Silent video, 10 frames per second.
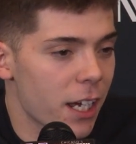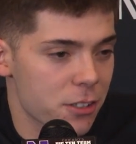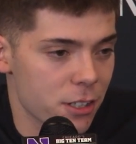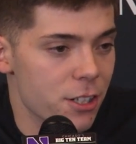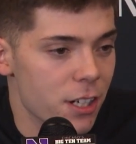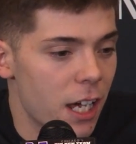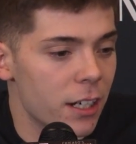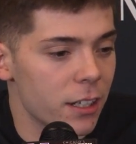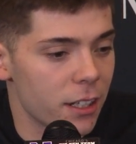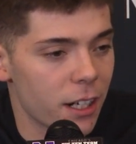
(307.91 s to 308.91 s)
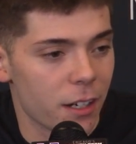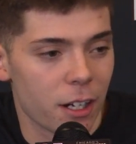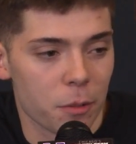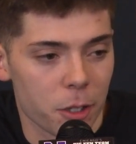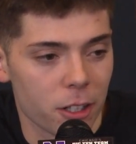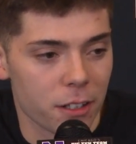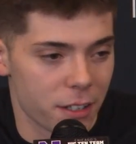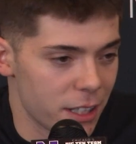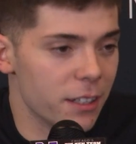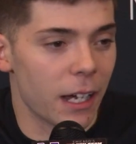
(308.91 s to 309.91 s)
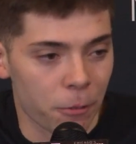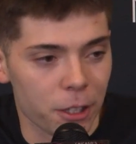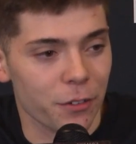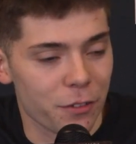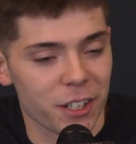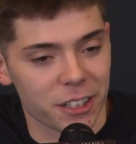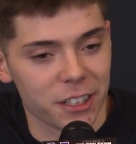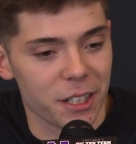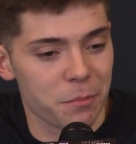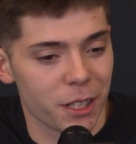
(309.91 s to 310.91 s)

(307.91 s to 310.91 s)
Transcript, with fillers: actually shot it and I airballed it, then that would have affected it.